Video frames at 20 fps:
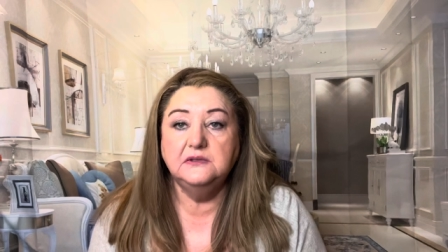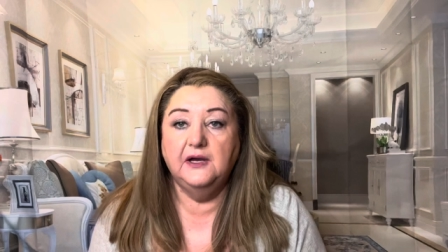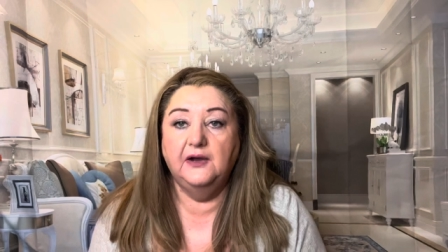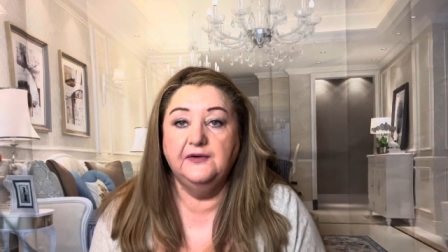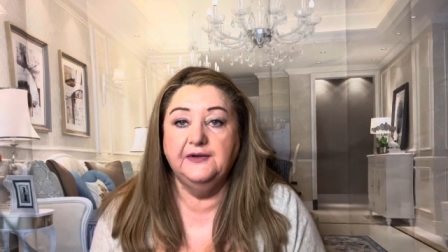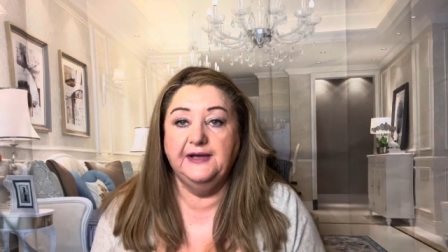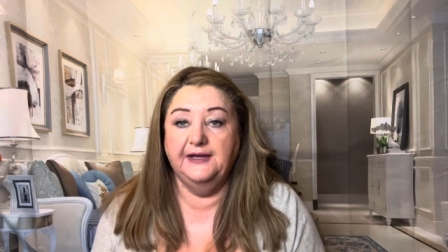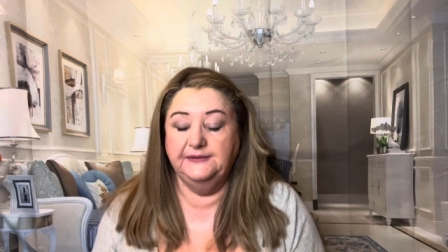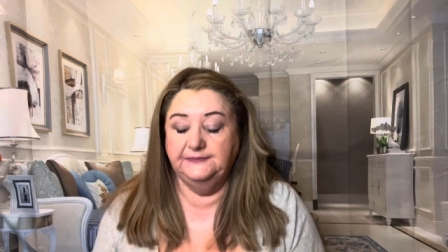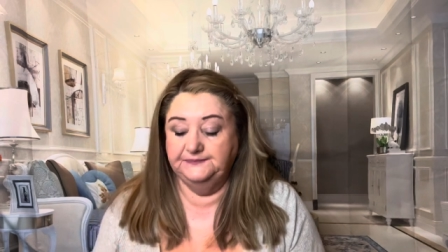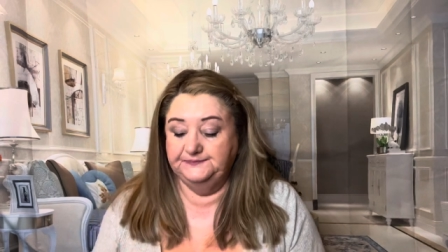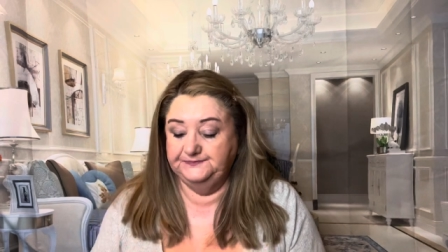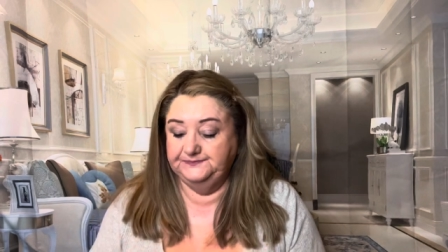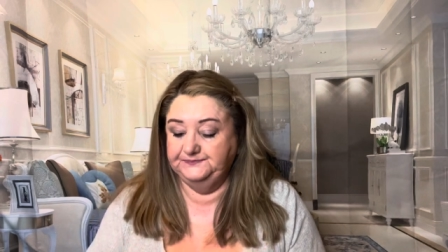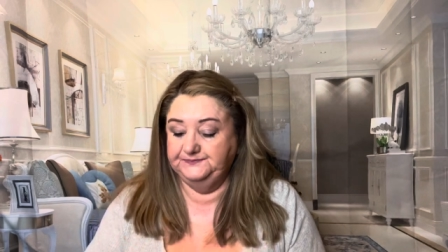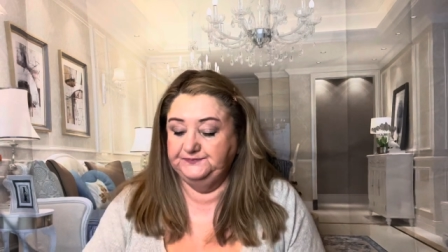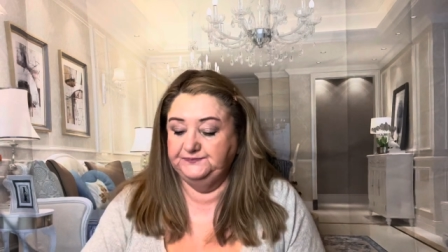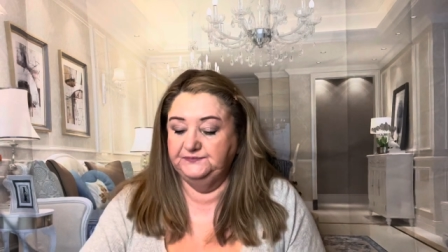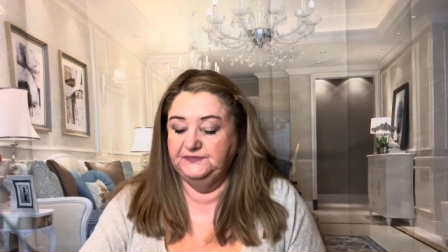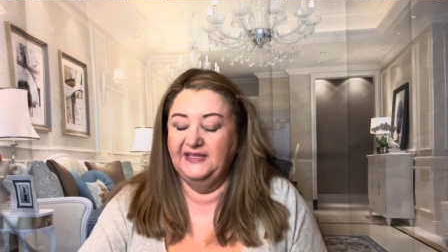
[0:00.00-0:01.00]
Okay.
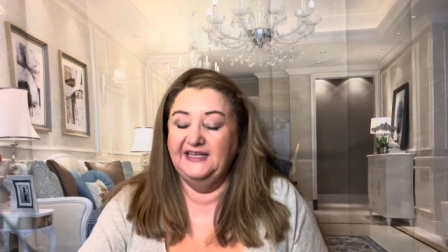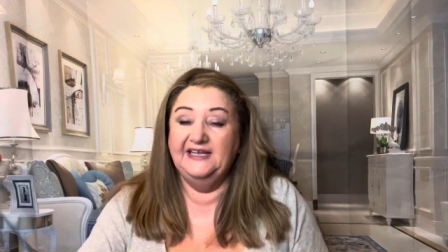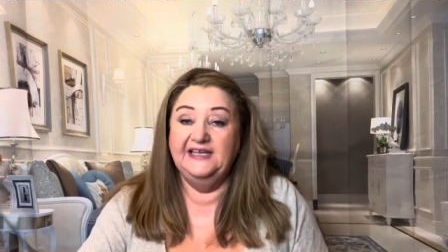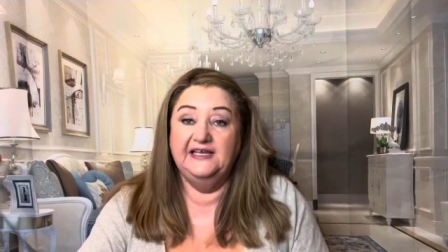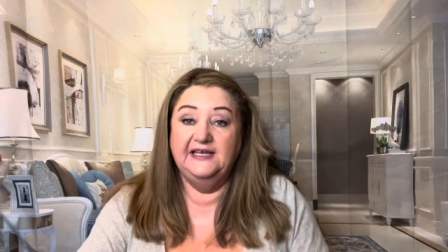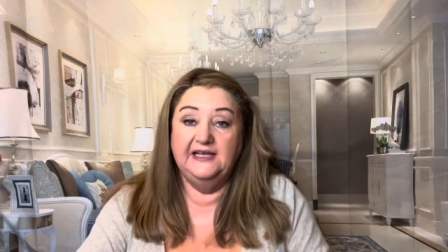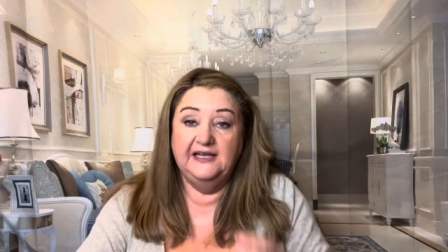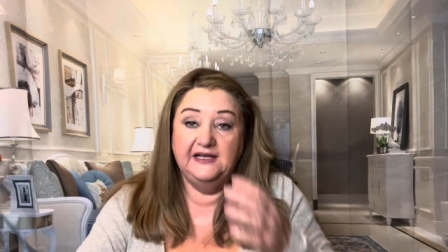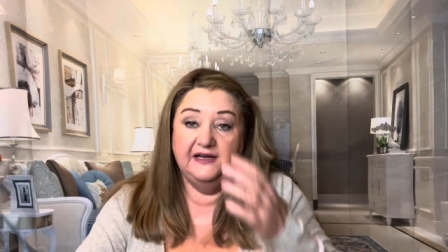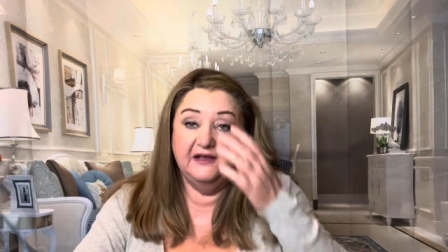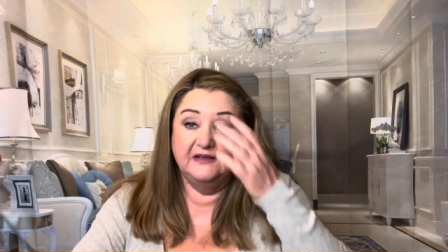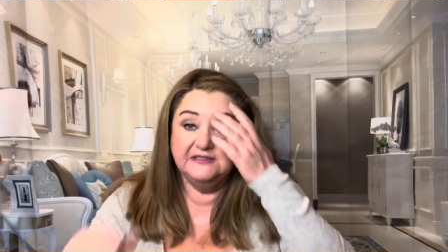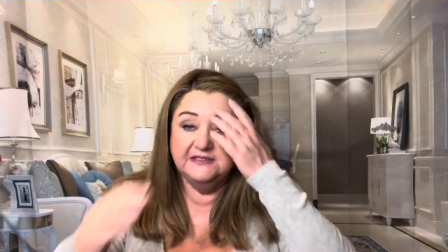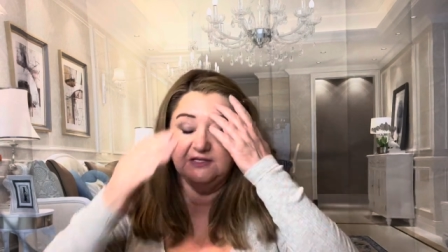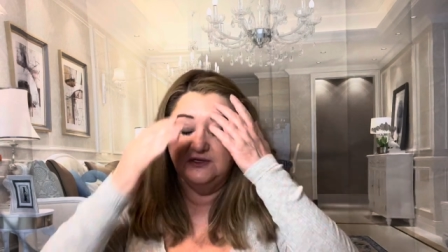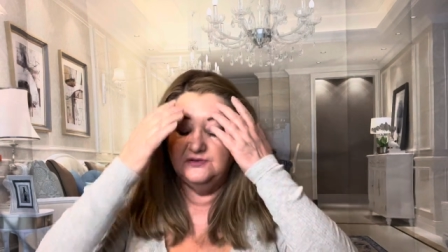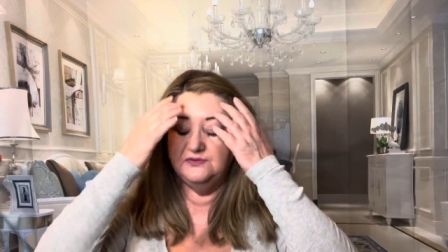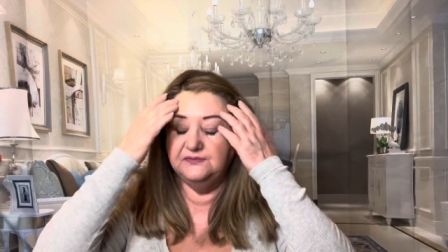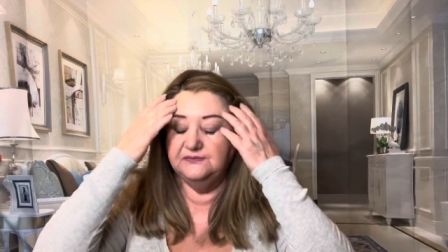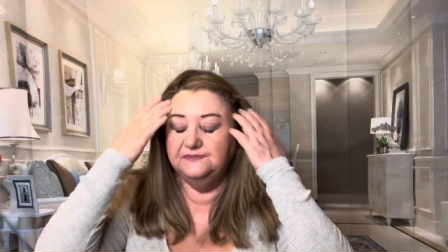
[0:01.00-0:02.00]
It
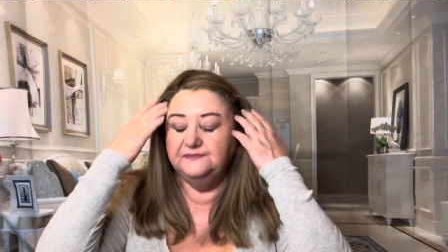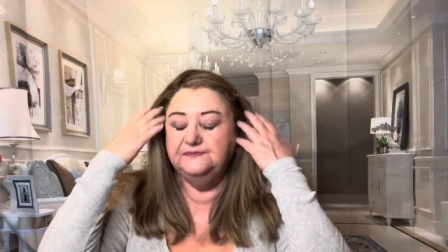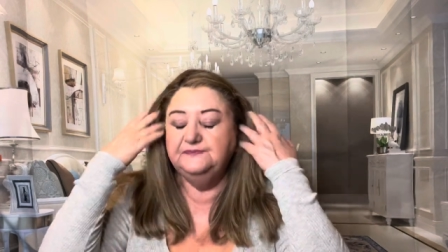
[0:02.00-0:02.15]
also,